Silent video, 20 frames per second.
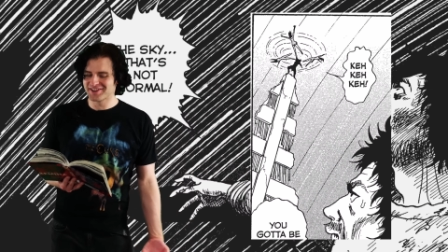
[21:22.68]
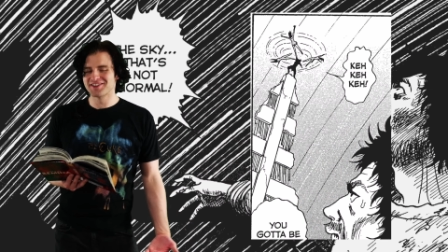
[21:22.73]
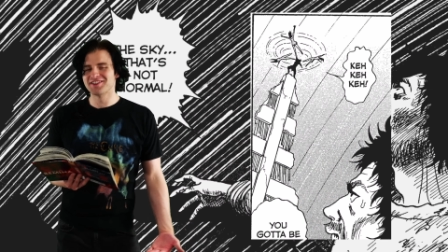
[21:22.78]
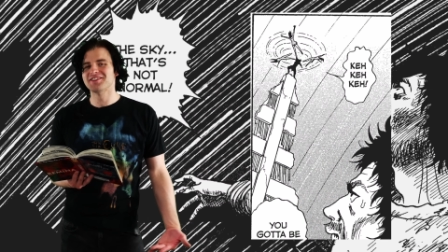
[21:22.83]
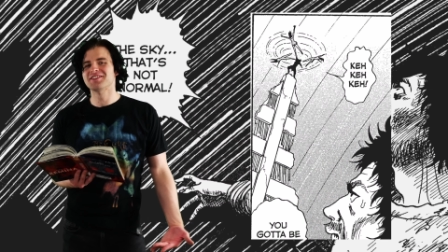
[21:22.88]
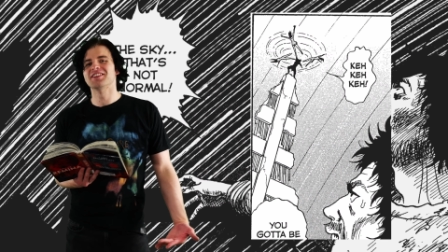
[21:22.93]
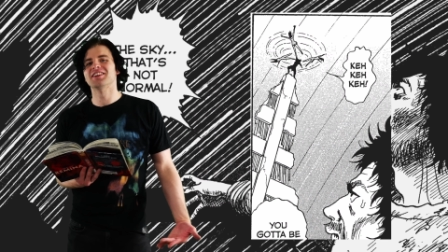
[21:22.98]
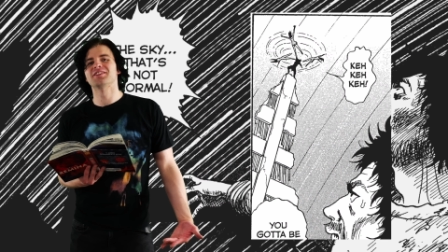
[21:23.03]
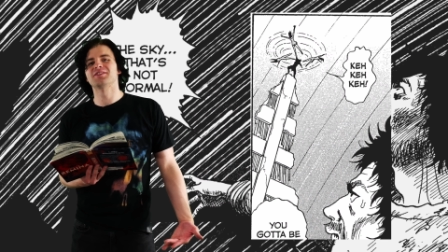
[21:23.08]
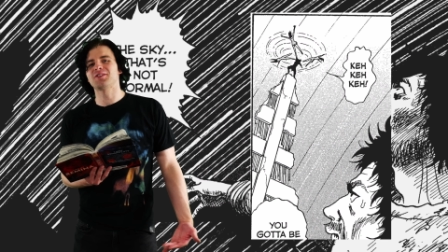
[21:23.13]
it's
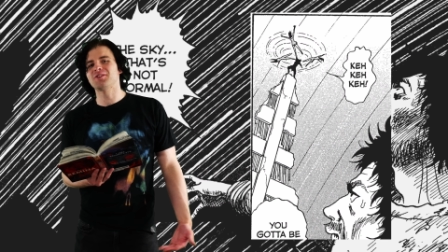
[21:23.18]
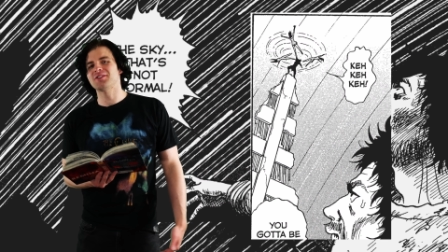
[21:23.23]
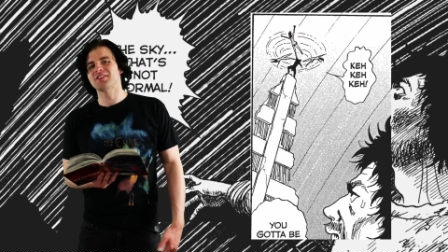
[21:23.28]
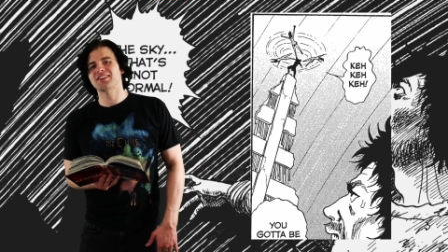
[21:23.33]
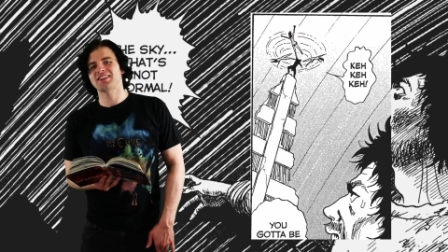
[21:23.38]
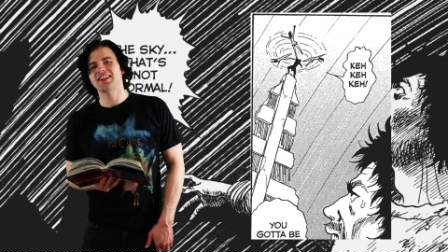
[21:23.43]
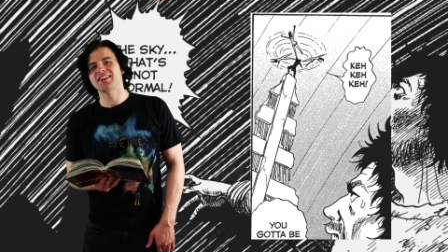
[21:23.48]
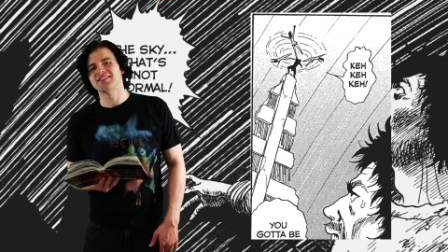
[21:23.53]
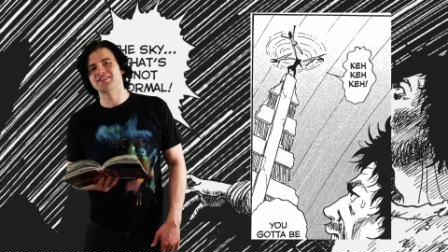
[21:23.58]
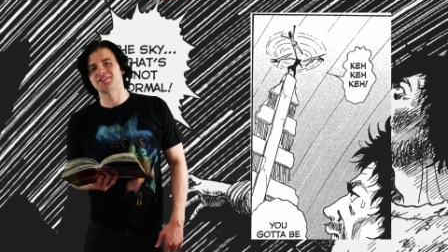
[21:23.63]
just it's hard to
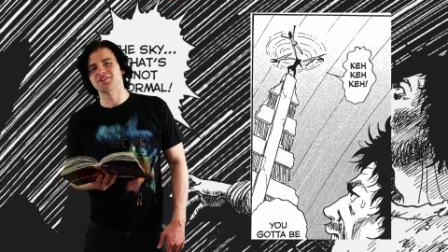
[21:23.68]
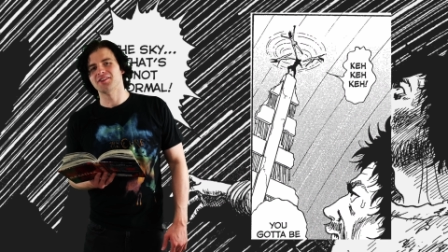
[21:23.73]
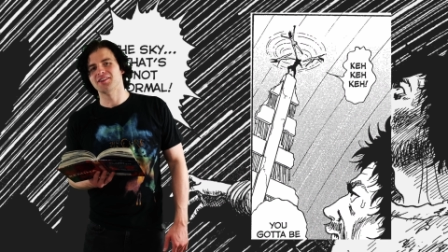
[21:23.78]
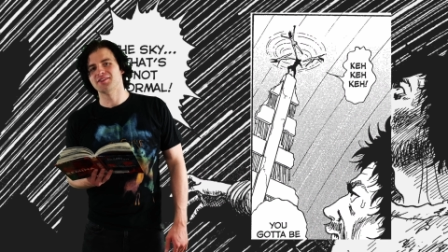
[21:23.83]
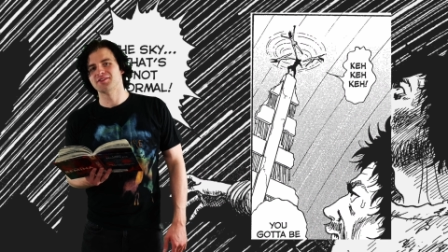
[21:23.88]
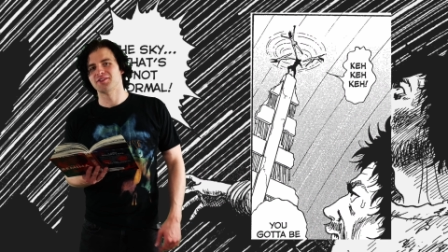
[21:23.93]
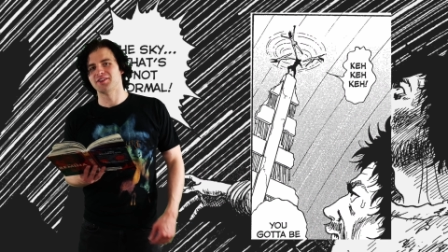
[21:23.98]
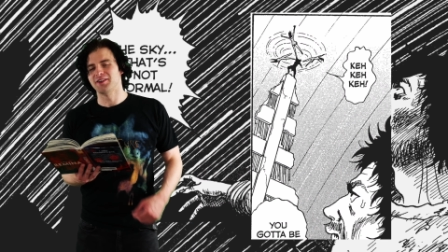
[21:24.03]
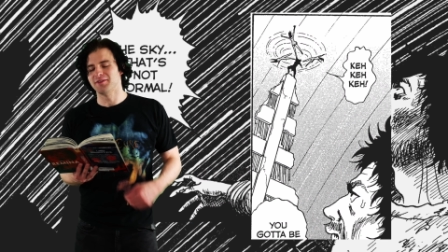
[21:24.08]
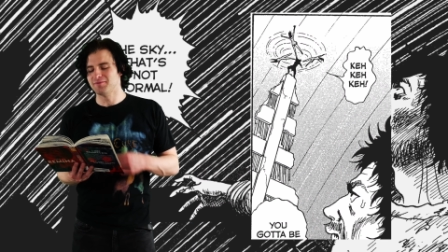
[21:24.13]
take
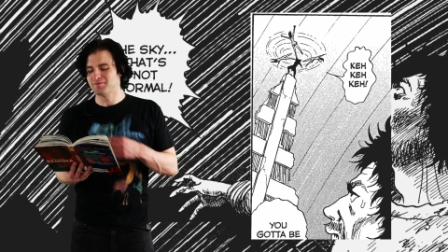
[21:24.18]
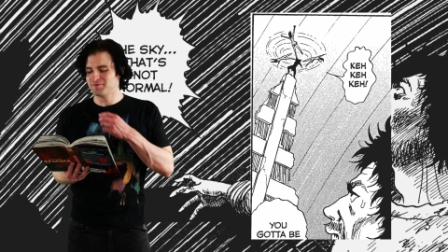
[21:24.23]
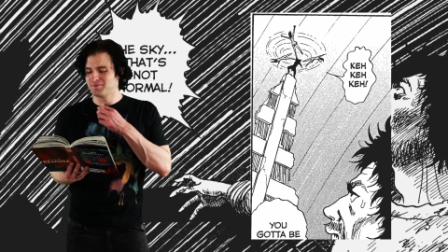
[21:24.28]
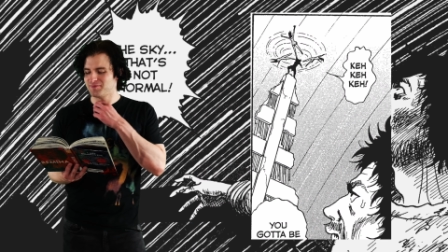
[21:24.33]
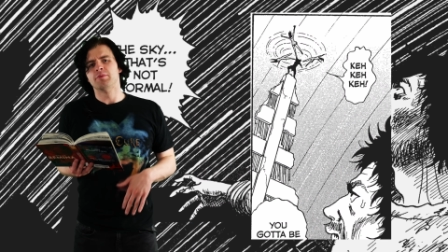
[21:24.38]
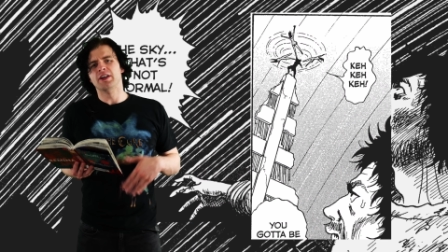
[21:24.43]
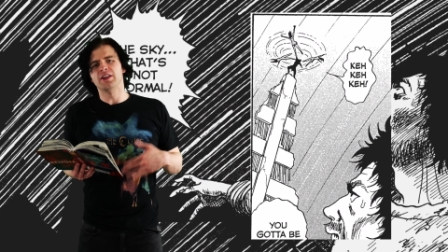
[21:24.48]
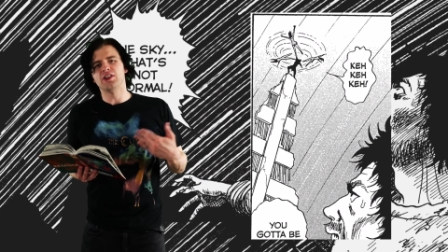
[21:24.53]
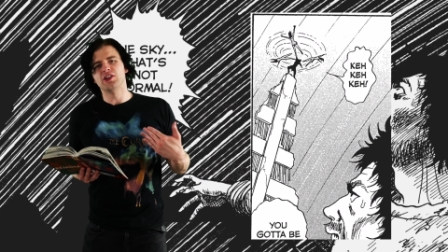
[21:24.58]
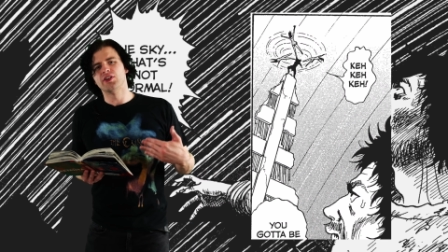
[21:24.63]
seriously.
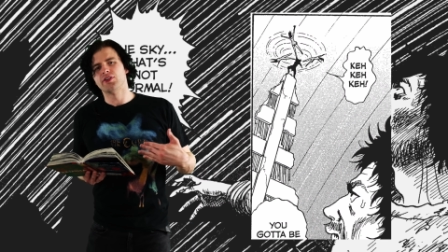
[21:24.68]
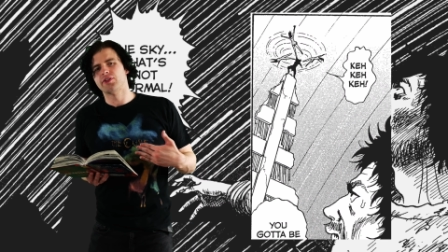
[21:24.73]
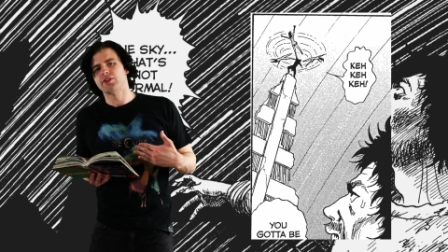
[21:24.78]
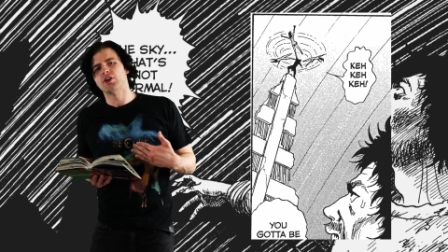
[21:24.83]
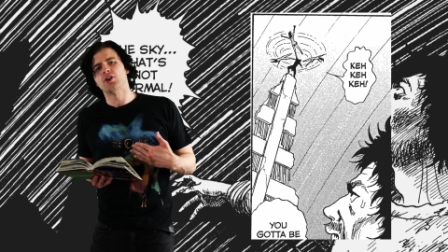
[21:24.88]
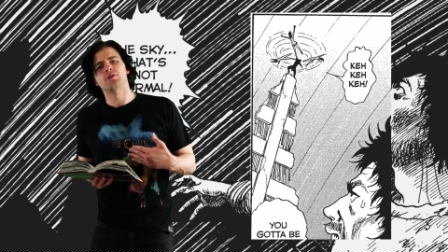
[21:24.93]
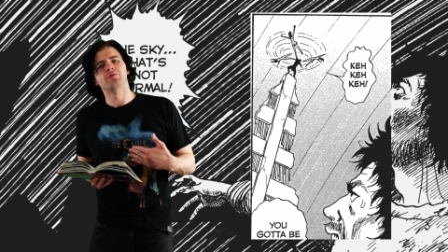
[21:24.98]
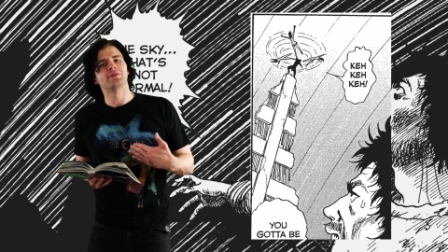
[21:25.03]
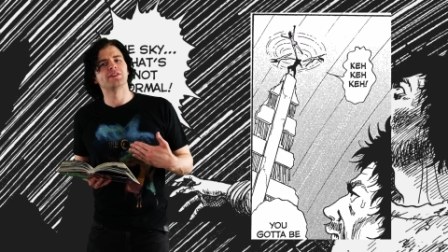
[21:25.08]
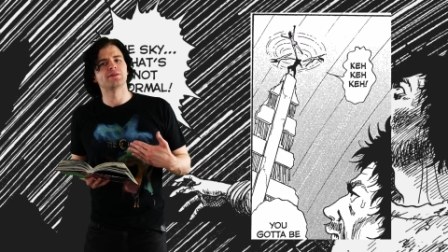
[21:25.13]
But you know, the
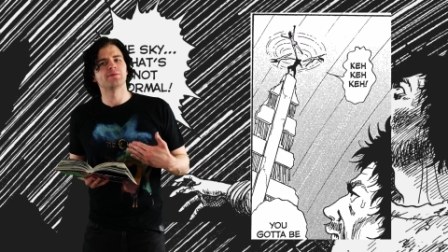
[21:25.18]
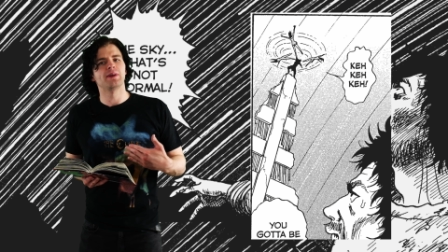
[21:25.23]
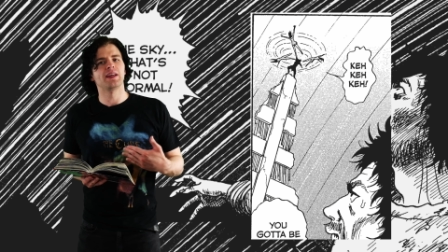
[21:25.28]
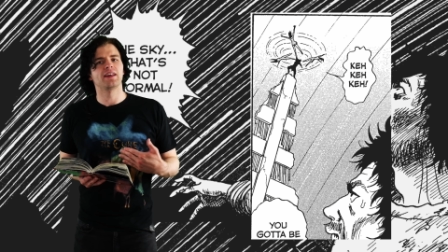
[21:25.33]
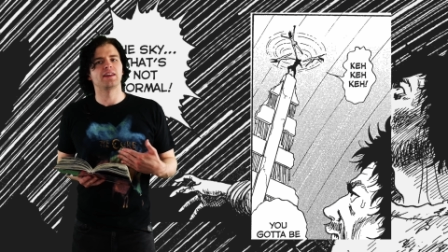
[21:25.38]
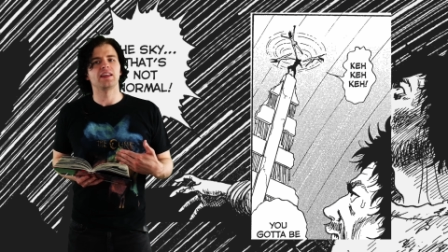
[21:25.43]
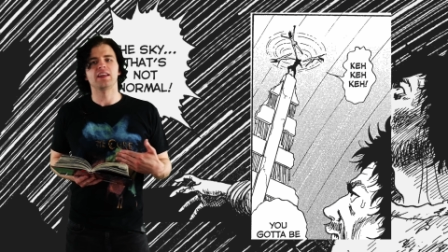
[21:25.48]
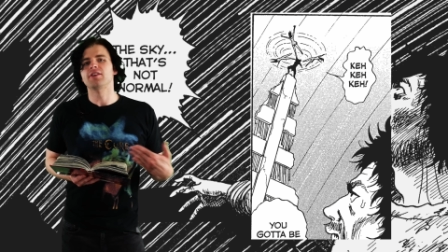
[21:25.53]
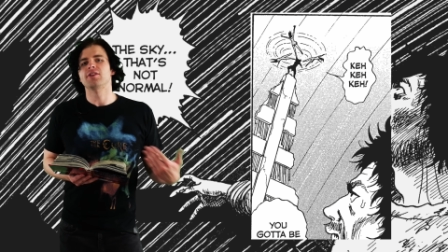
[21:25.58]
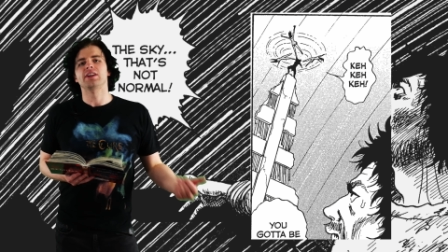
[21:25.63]
homeless
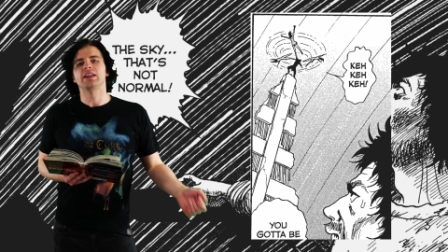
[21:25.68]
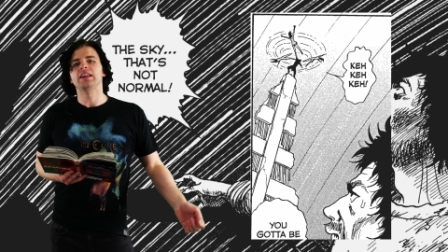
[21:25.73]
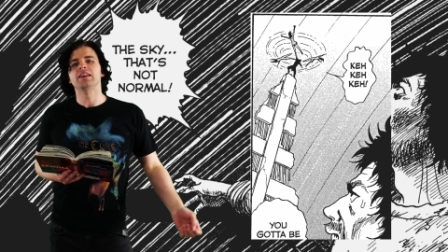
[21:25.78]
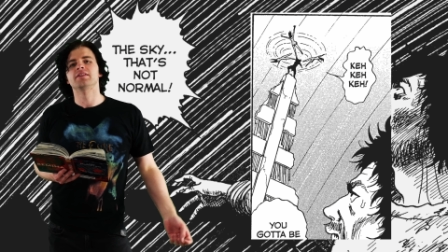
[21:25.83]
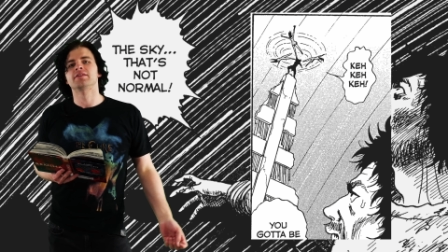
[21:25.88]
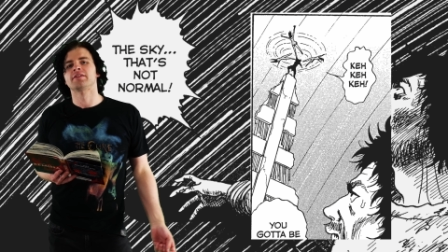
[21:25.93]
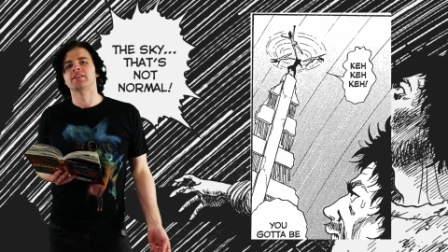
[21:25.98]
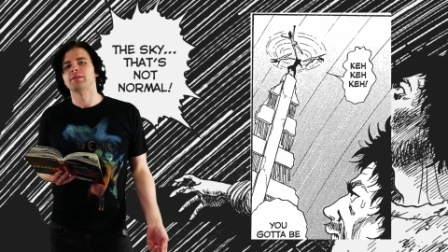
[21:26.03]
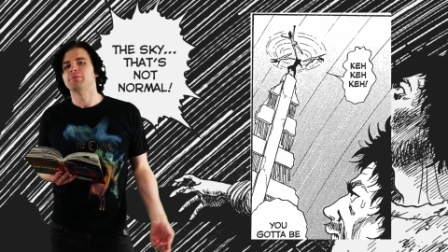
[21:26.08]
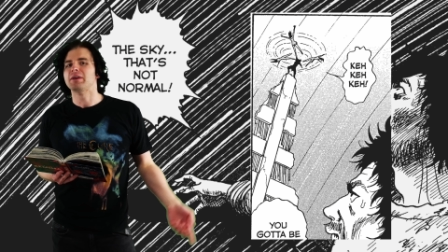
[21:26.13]
man, he could
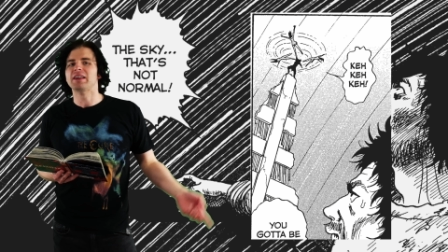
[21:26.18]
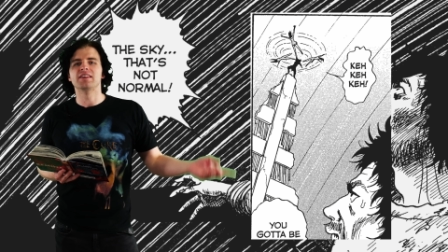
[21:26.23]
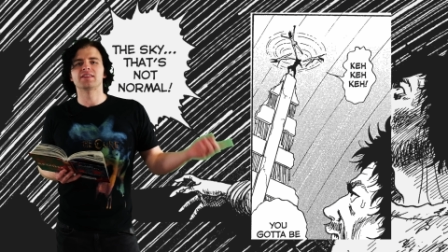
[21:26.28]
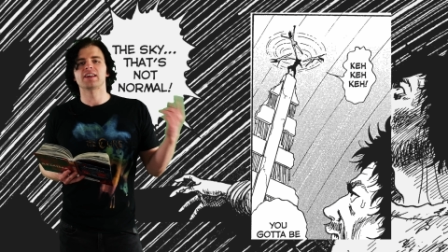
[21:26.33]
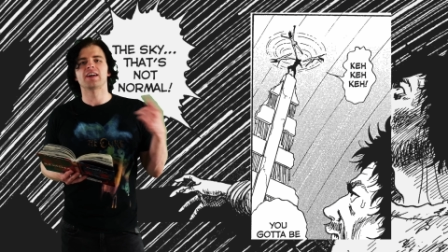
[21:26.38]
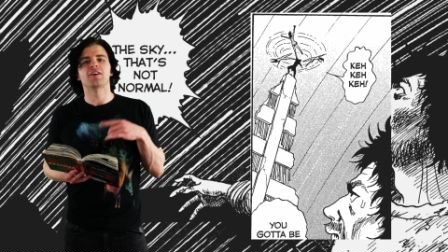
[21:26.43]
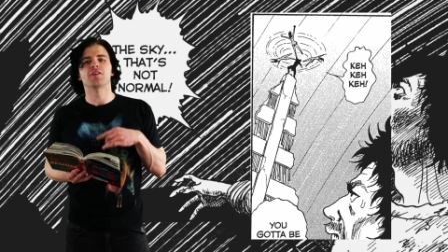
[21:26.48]
easily peace